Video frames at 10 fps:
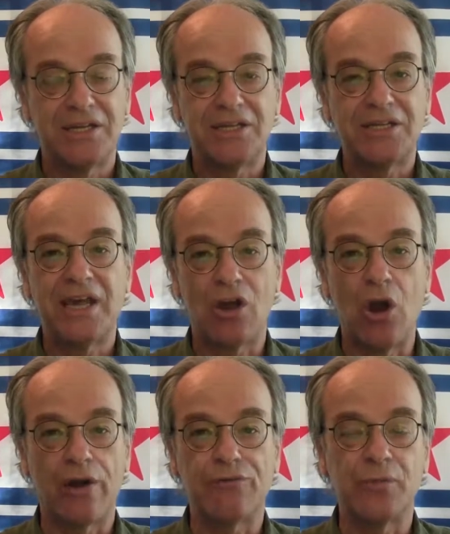take
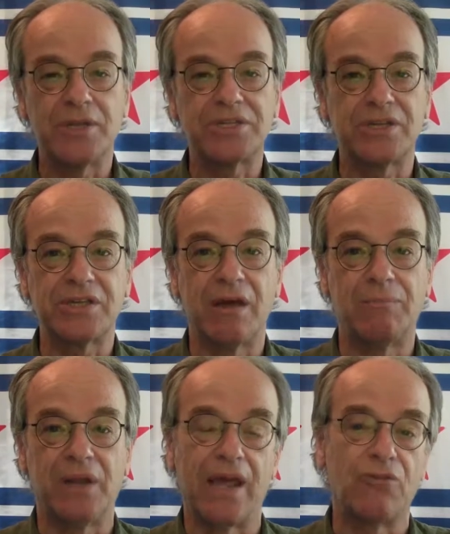heart from this
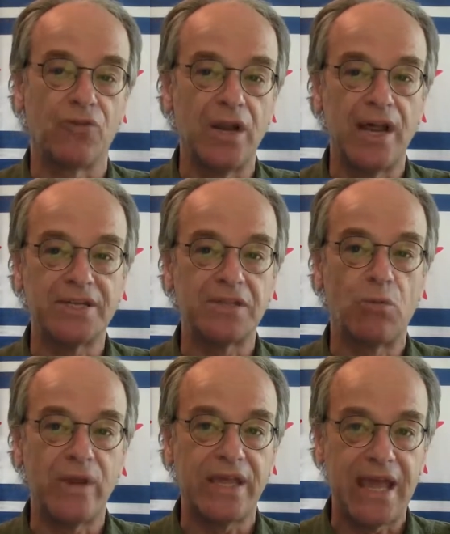example and realize that
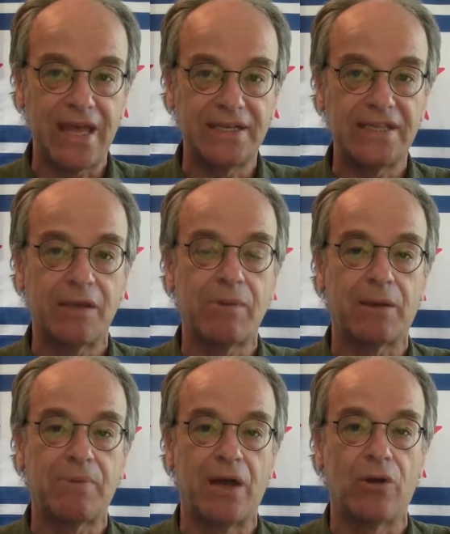we can take
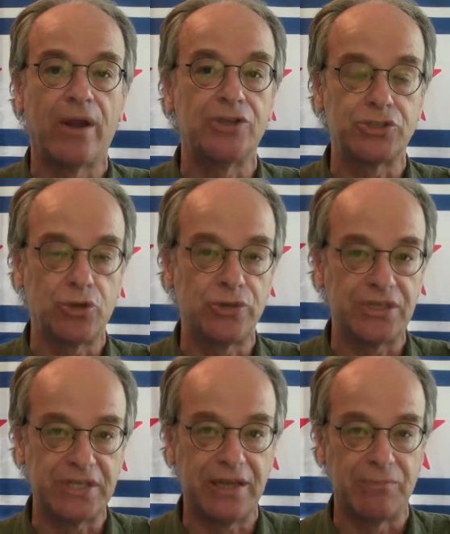back power and turn the
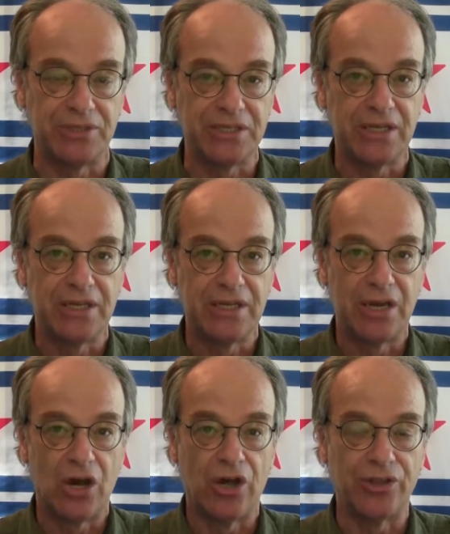tables
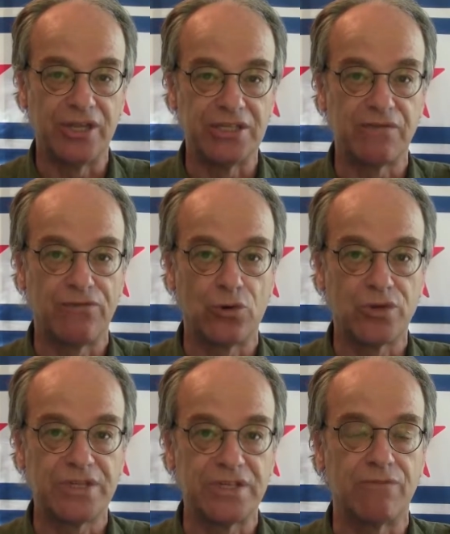on these
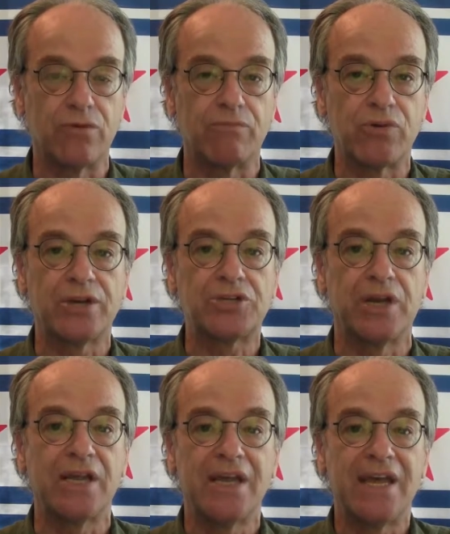forces of
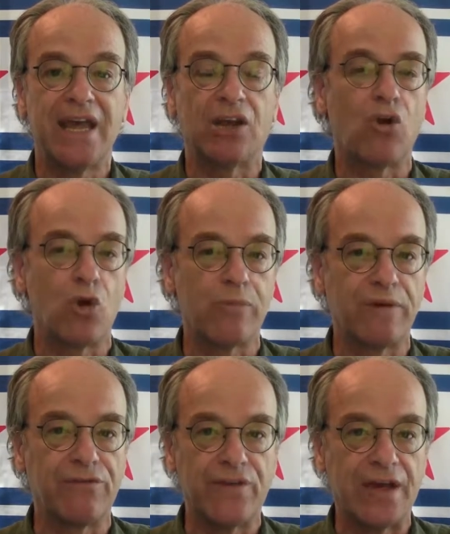repression and
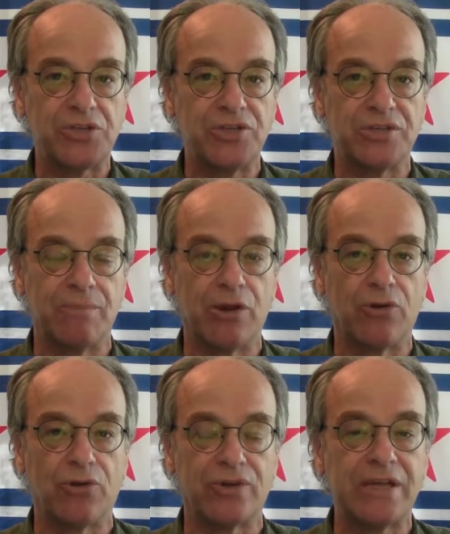corporate fascism that
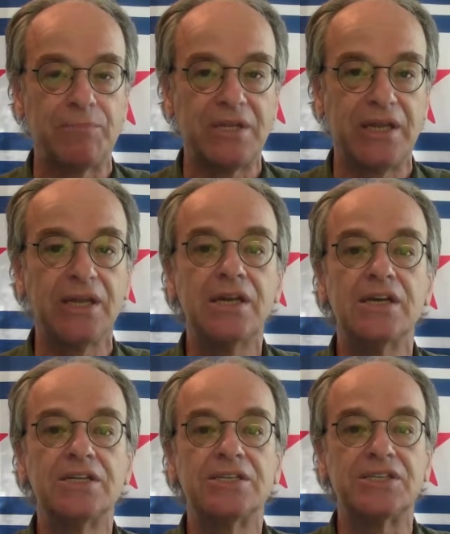are attempting
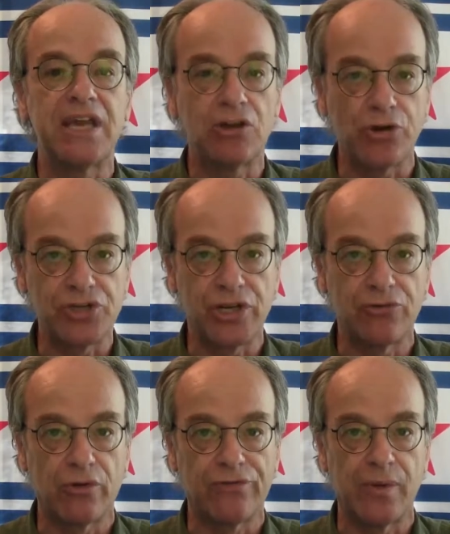to take our
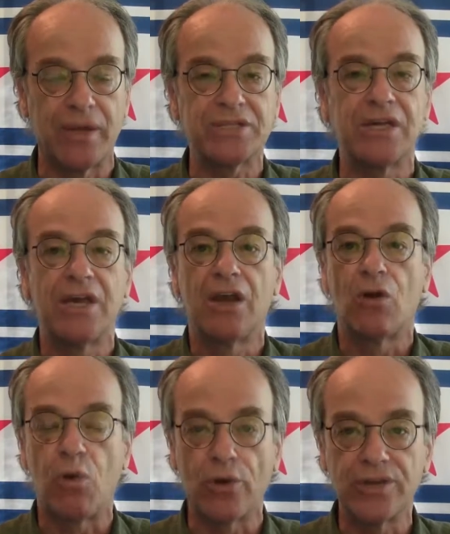children from us,
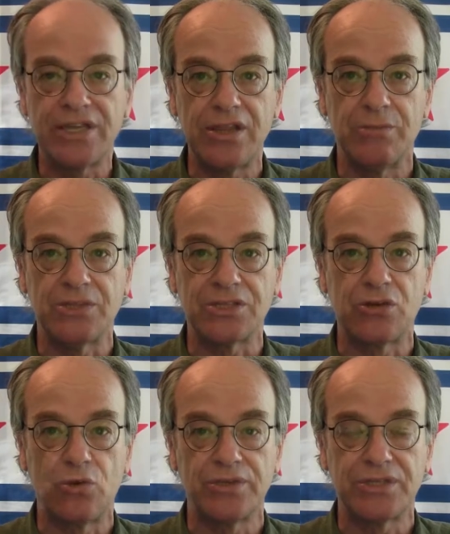quarantine them in
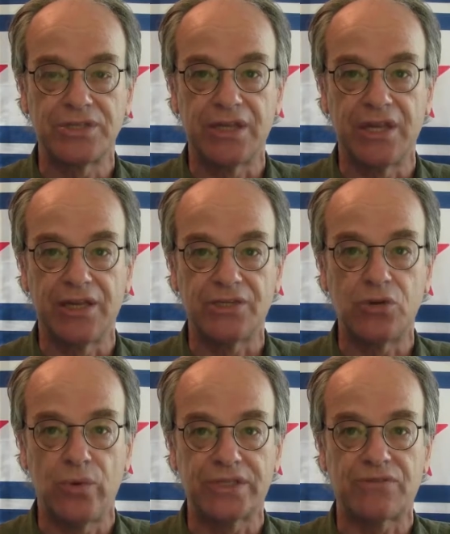schools
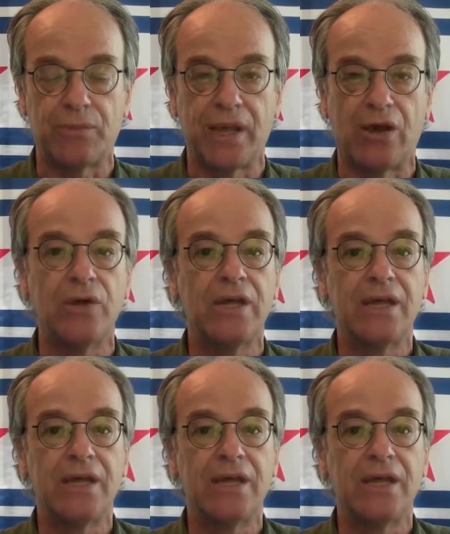2 weeks from now,